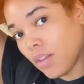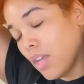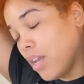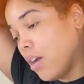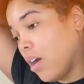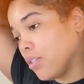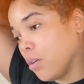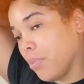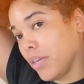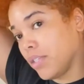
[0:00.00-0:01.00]
and it also
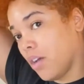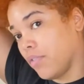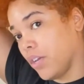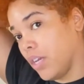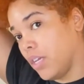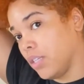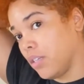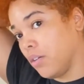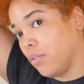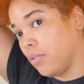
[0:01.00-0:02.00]
breaks off your ends.
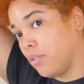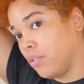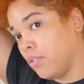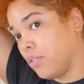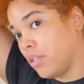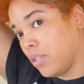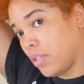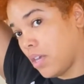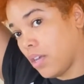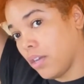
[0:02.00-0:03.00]
So
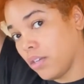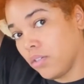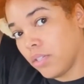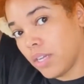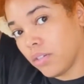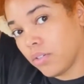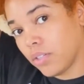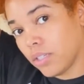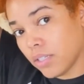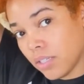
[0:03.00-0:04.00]
yeah, you see how short this
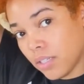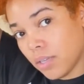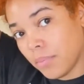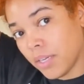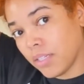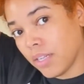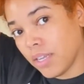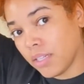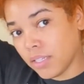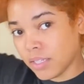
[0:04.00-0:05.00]
is compared to like
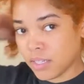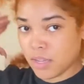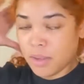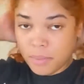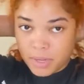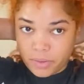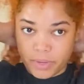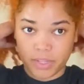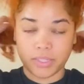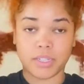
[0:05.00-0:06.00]
this. Anyway,
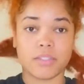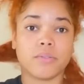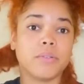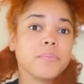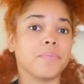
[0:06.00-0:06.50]
let's get into it.